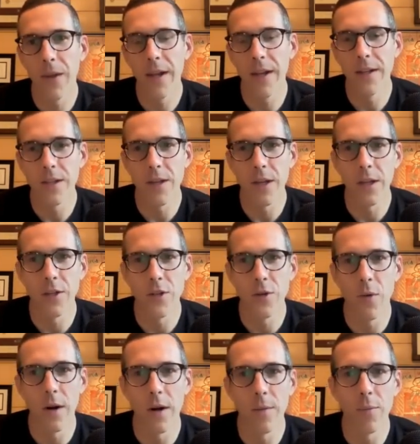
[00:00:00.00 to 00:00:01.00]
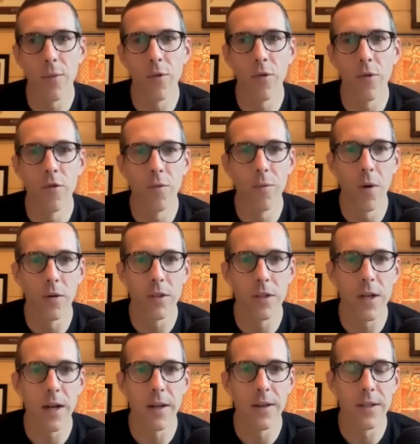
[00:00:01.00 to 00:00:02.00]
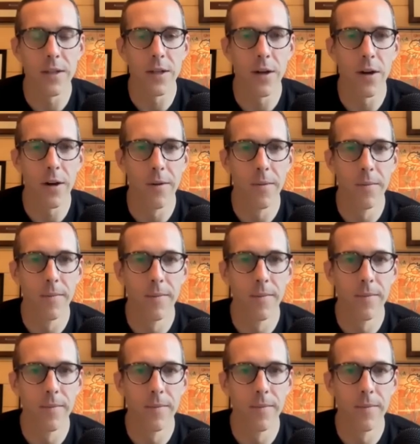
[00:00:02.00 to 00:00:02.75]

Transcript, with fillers: is the thing that you want to improve most on this year?